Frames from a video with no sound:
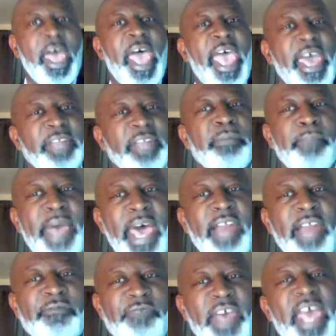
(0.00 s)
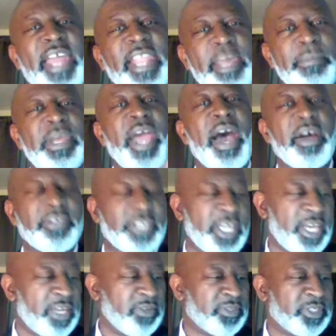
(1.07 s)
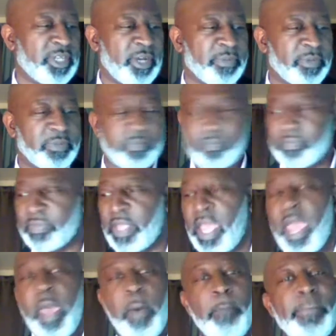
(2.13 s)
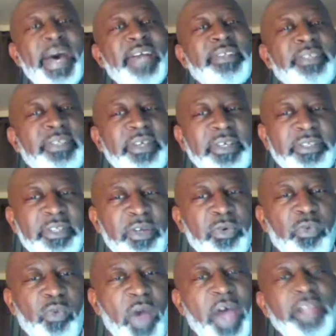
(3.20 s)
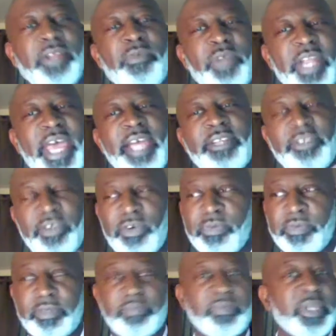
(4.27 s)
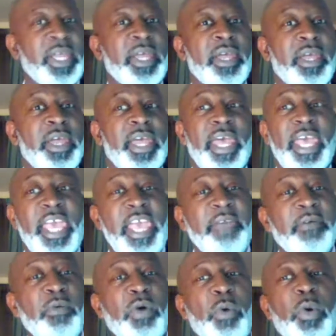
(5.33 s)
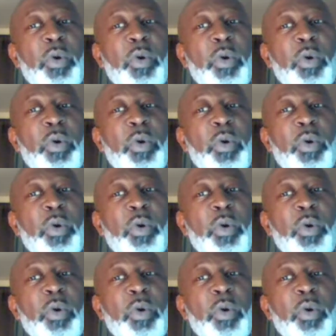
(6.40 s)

As a matter of fact, let me all tell you something. My sister, Rhonda Renee Toomer, even when